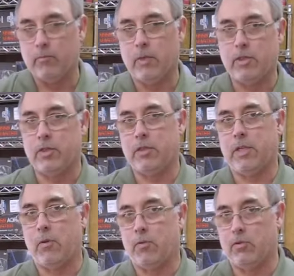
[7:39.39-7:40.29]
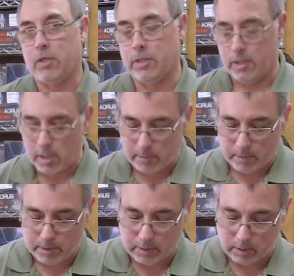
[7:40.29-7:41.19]
Let's just say we'll trust the gun,
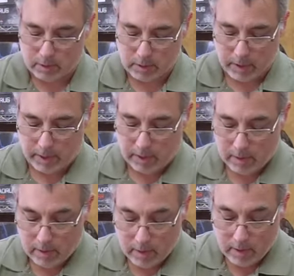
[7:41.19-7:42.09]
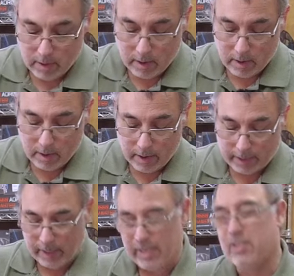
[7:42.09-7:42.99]
but this looks like uh, I
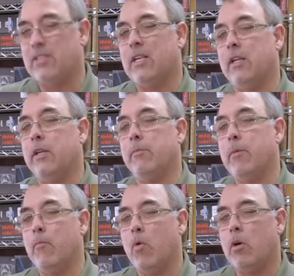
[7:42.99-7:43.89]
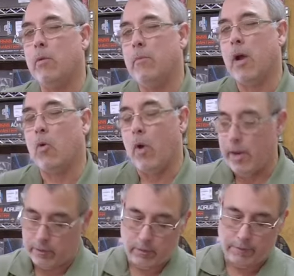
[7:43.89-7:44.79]
can get just a little bit more. I'm not quite
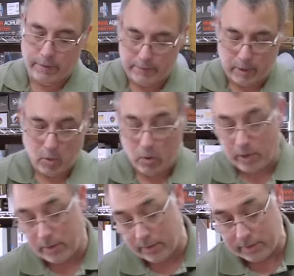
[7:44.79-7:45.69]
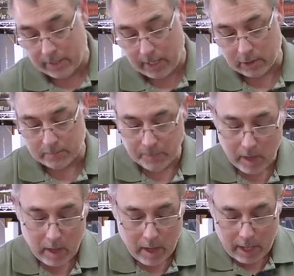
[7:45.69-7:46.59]
at 250 according to this gauge.
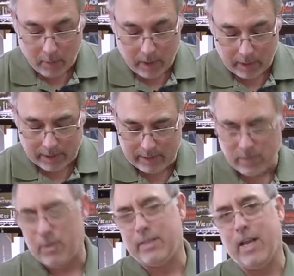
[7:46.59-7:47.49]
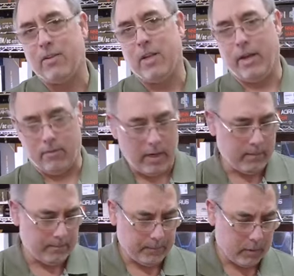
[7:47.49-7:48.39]
Anyway, let's see what it sounds like, right?